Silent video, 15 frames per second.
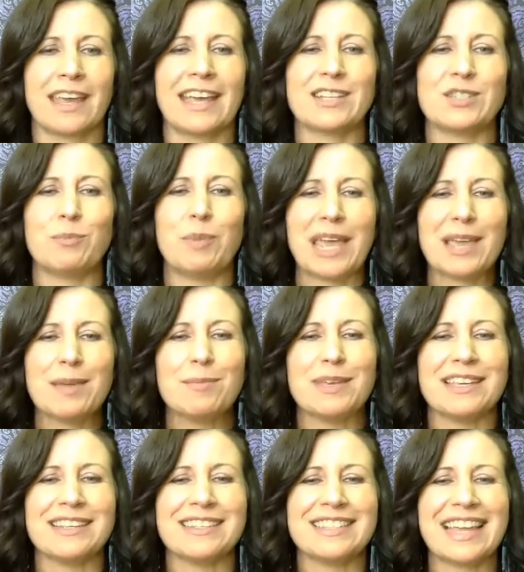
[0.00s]
As
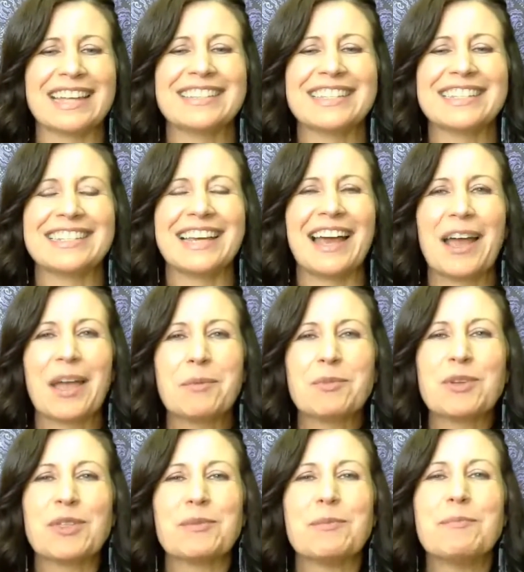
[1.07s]
babies, that's the time
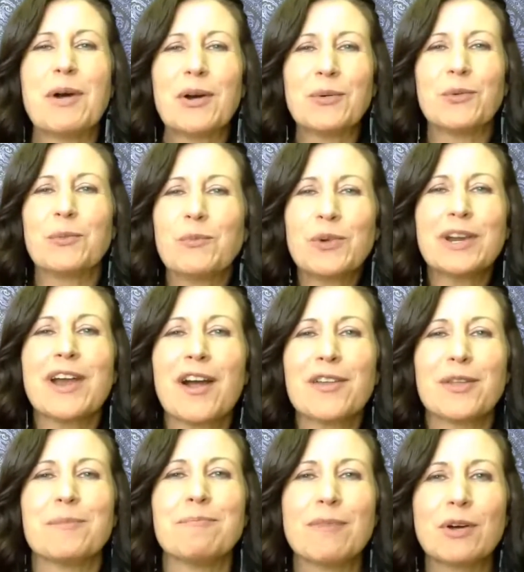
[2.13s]
where when we
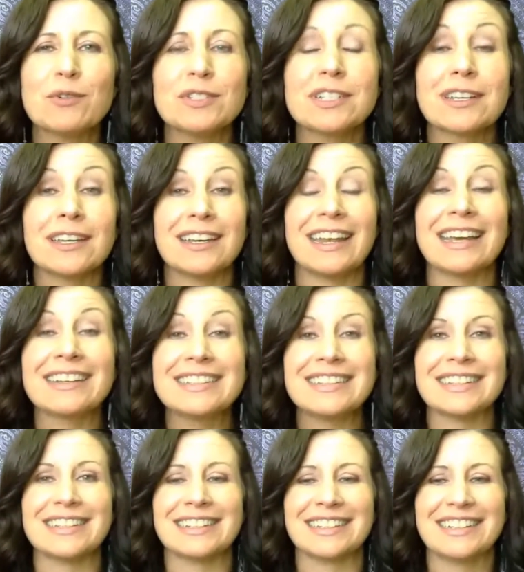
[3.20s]
are the most
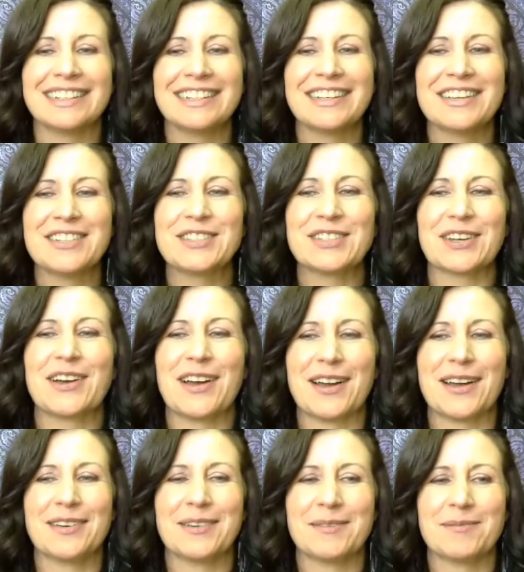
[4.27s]
connected to
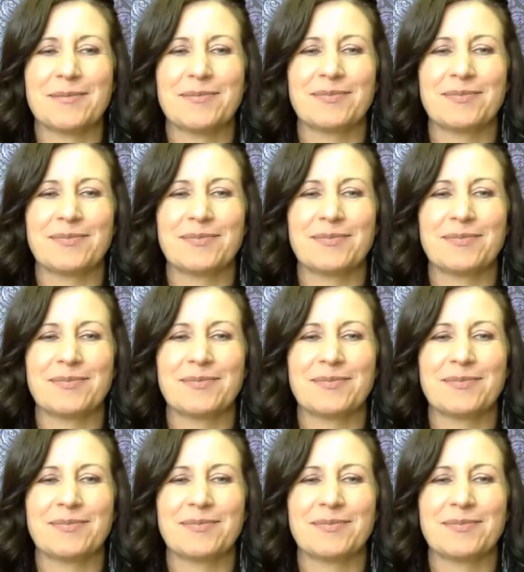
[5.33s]
God.